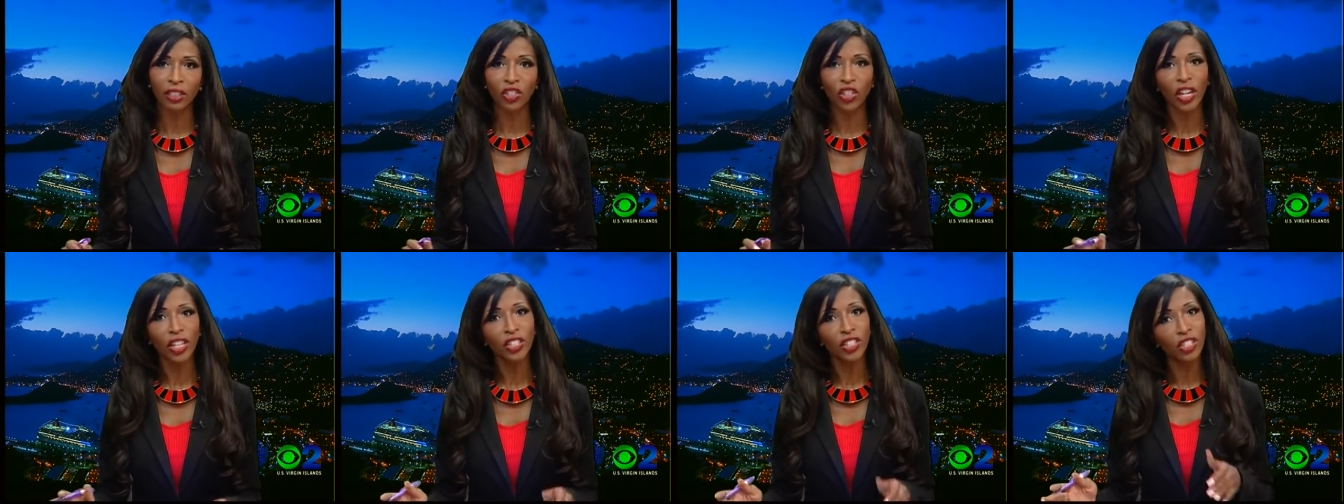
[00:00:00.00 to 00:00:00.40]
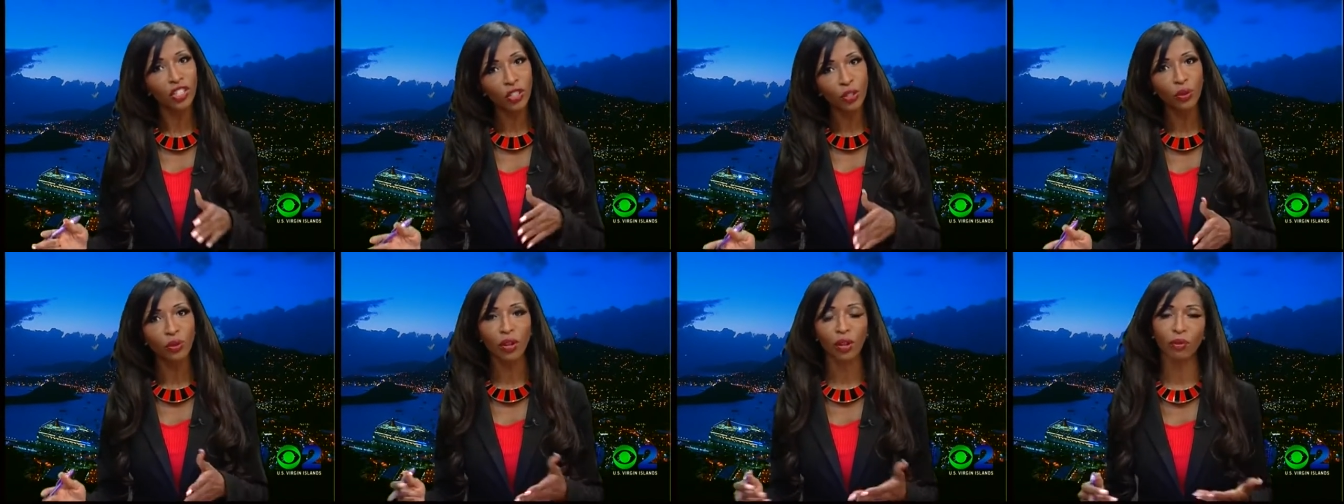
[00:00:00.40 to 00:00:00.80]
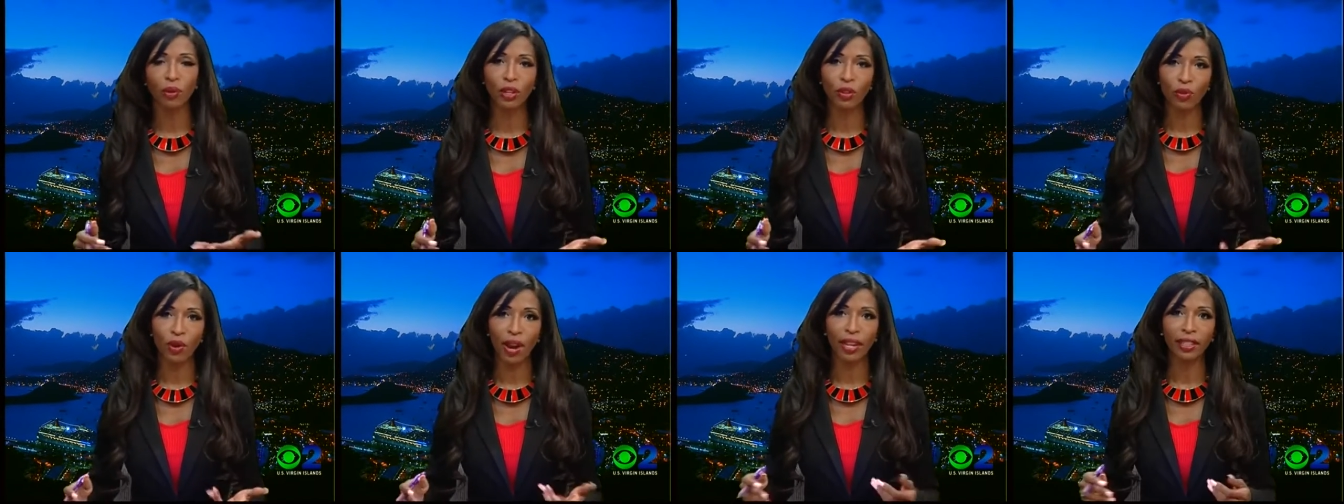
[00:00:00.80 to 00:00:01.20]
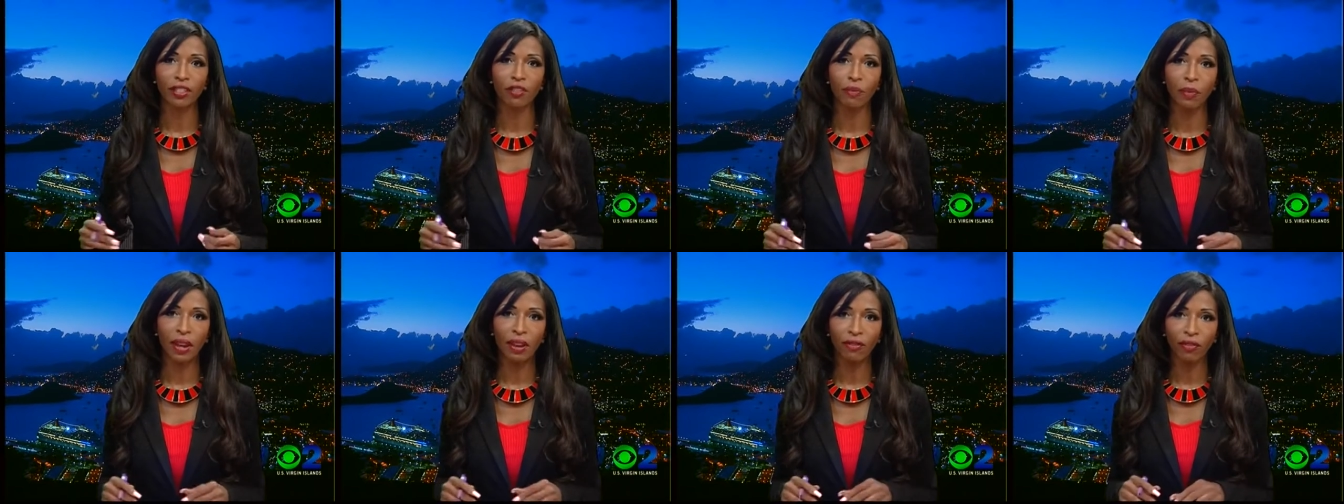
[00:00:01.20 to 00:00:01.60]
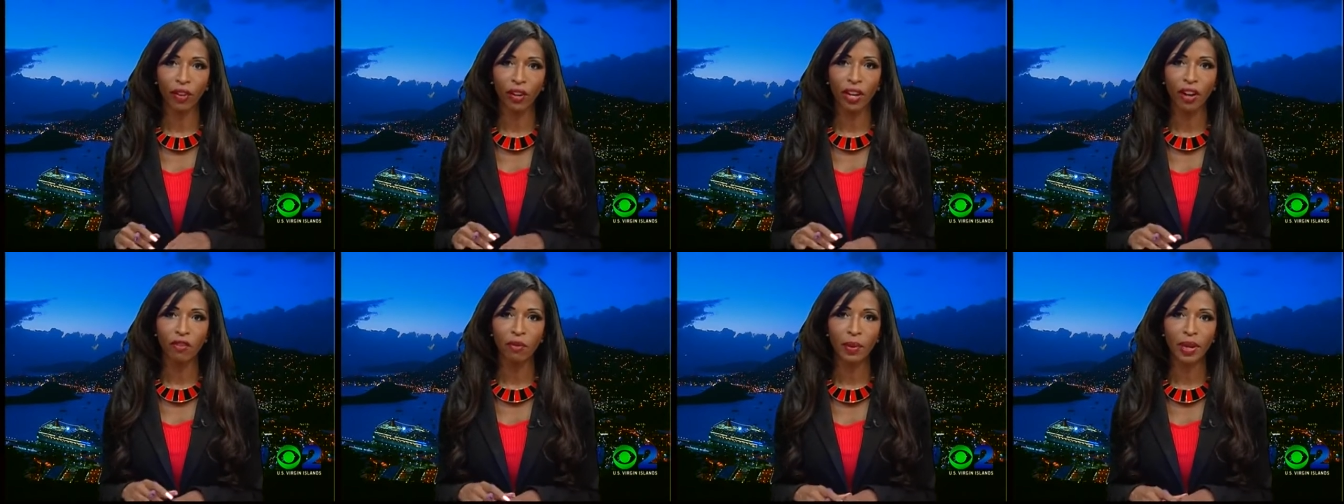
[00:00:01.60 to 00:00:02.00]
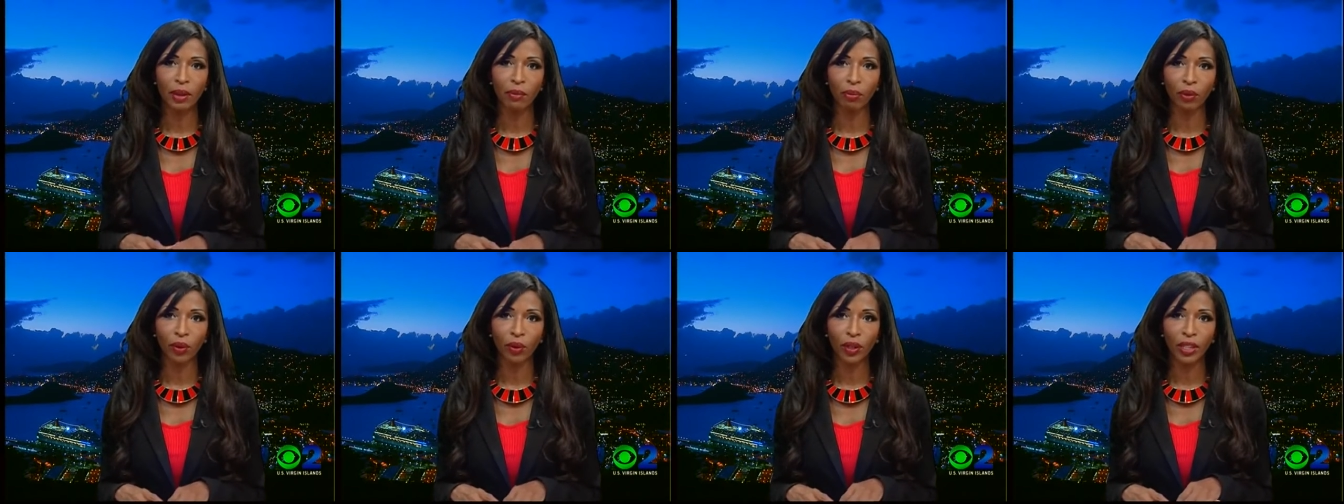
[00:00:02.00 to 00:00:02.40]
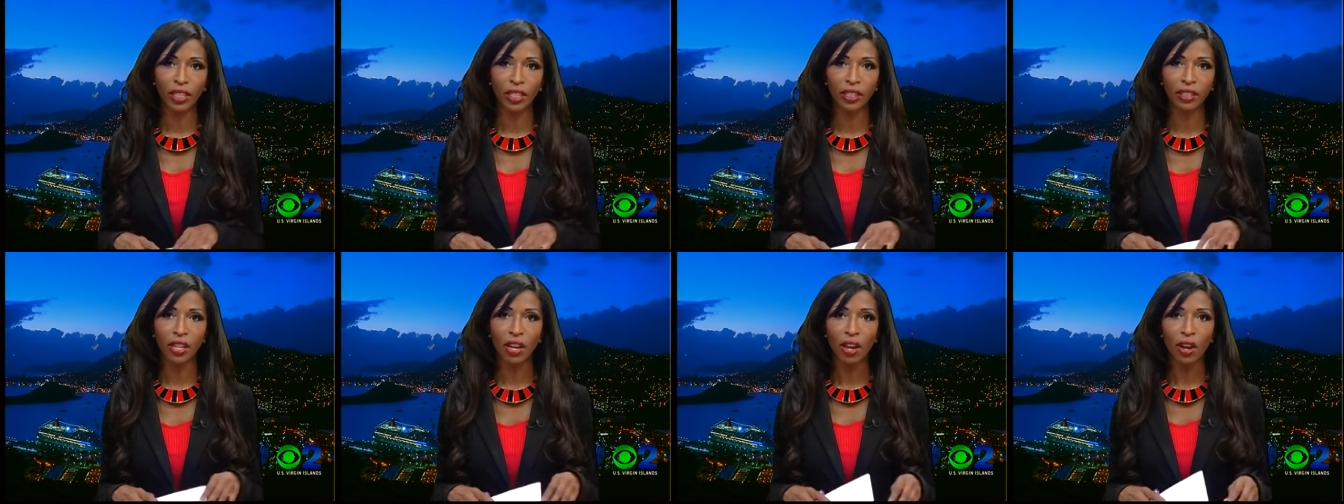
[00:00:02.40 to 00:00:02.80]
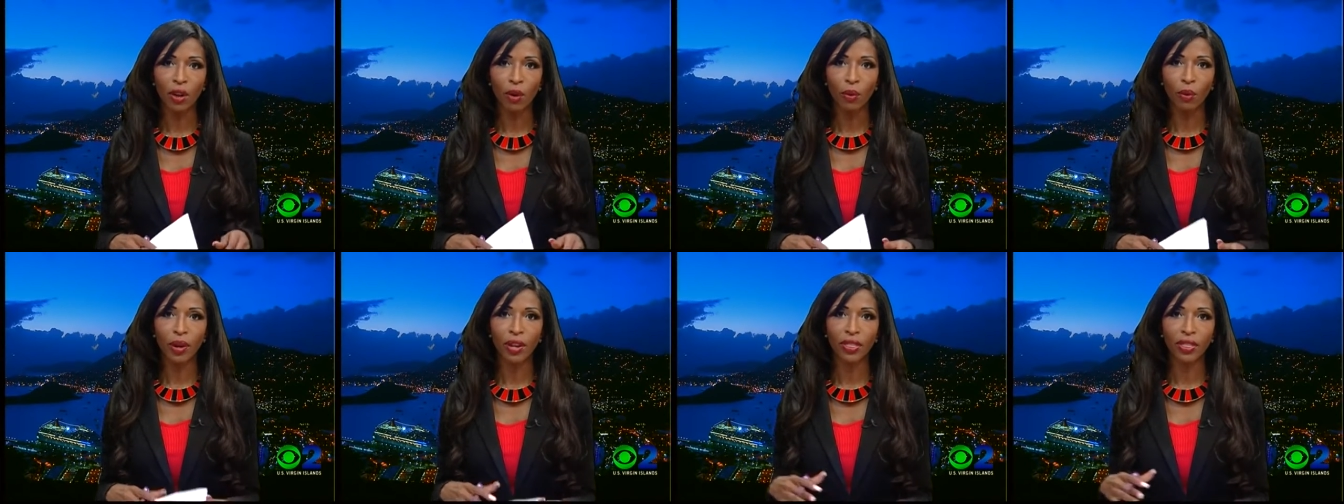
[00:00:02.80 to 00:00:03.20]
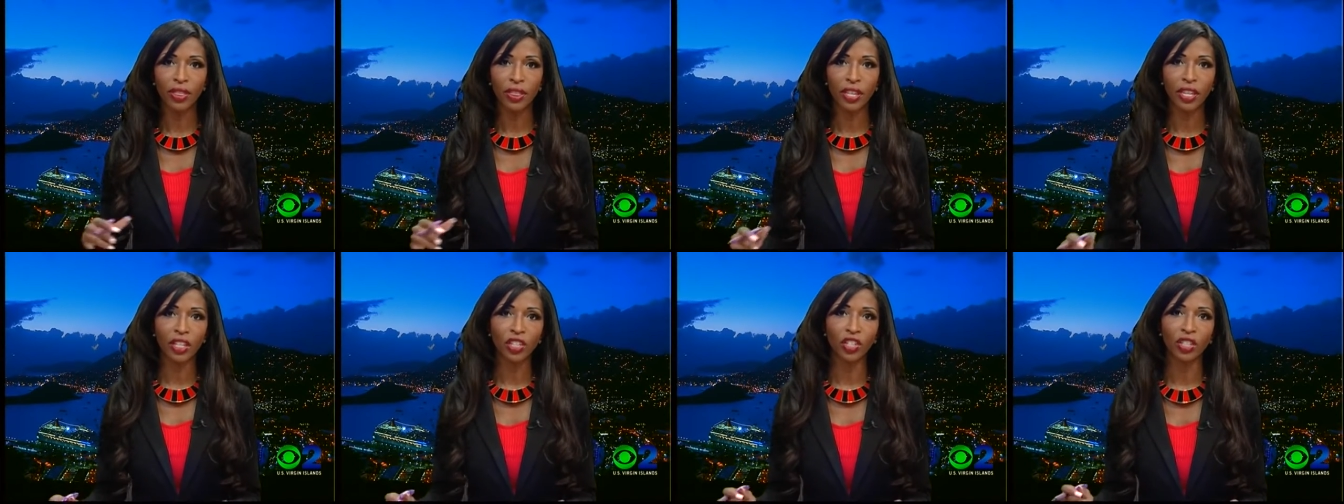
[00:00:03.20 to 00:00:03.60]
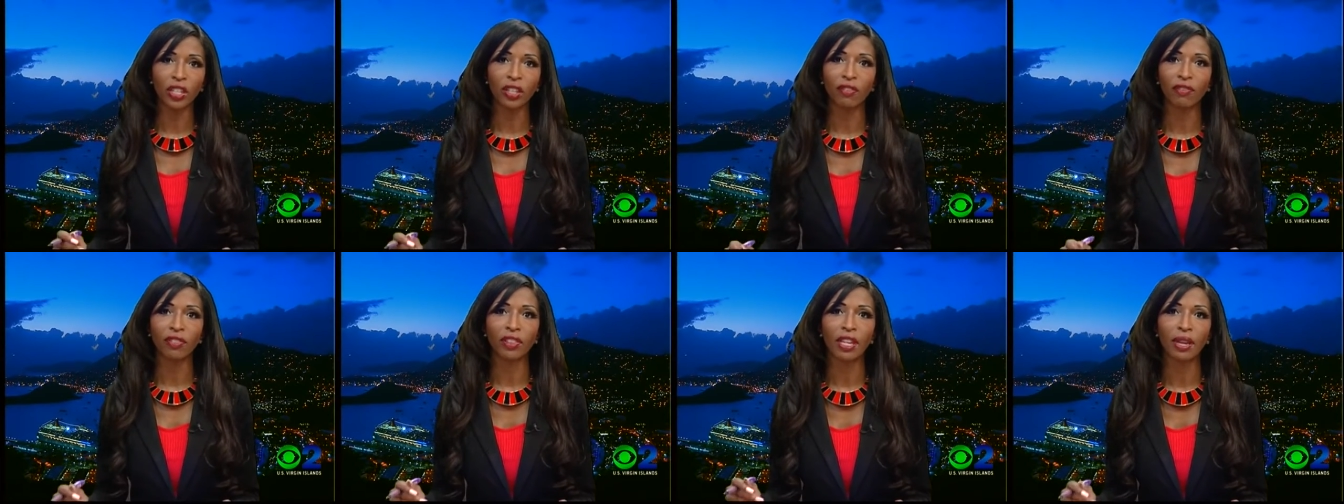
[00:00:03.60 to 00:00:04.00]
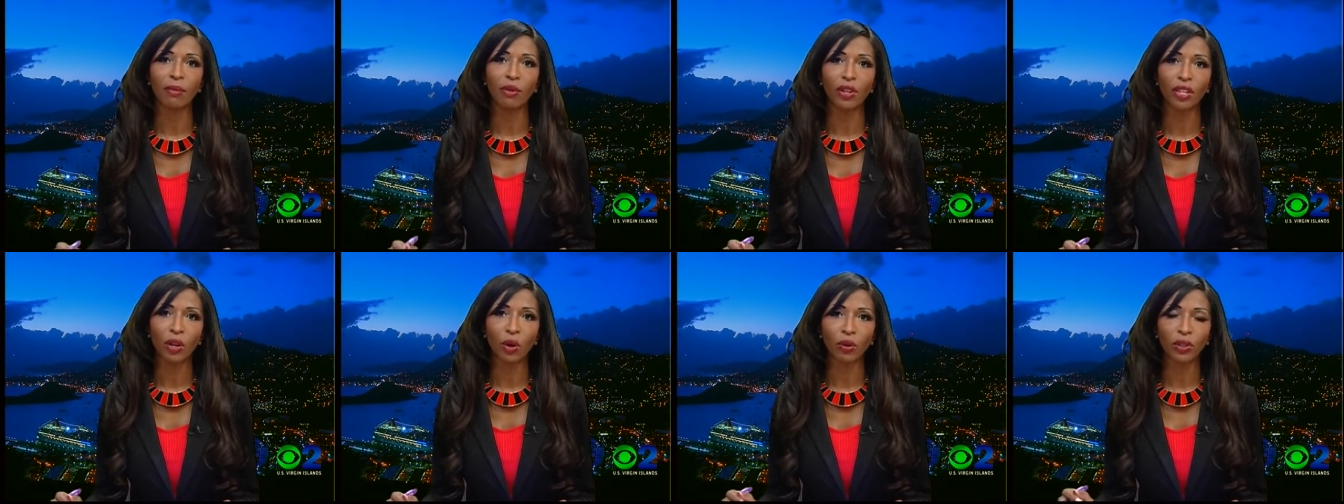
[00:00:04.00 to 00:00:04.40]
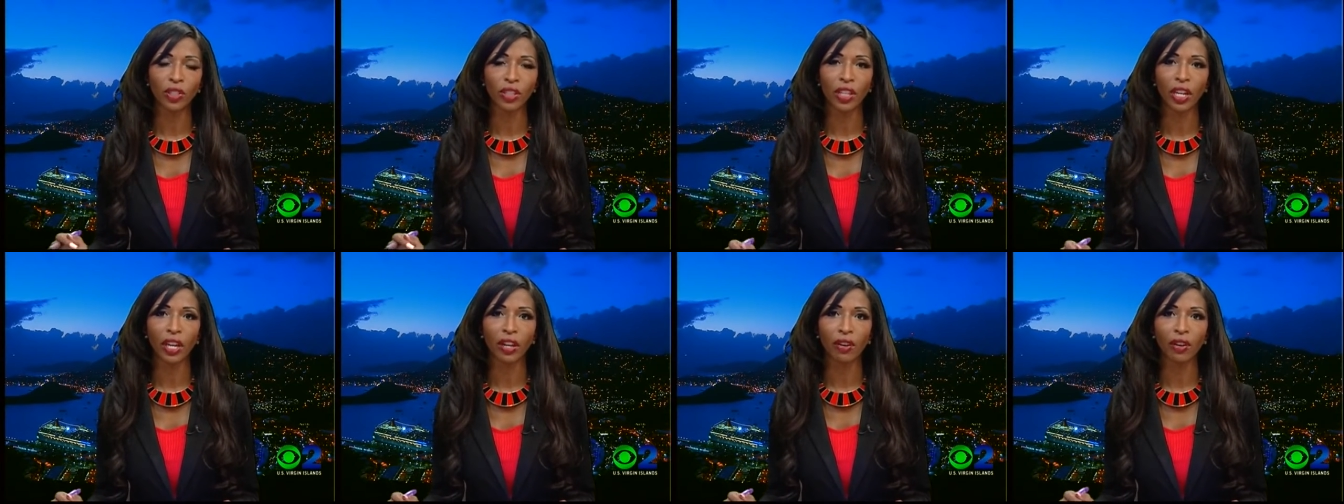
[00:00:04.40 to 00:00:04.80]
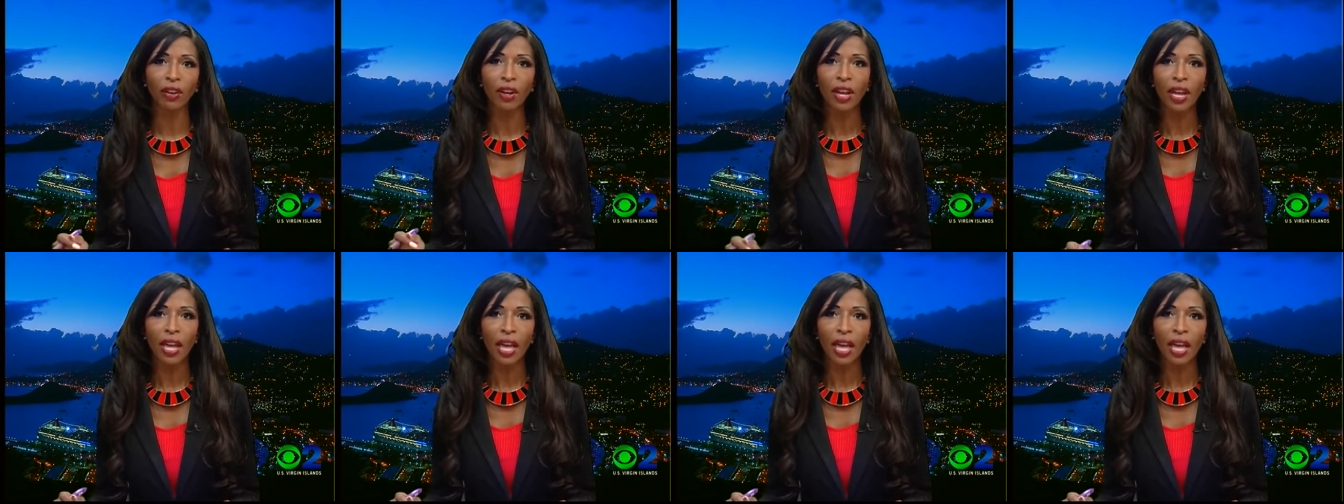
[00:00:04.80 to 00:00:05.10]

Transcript: changed its tune on retroactive pay for government employees with the chief labor negotiator,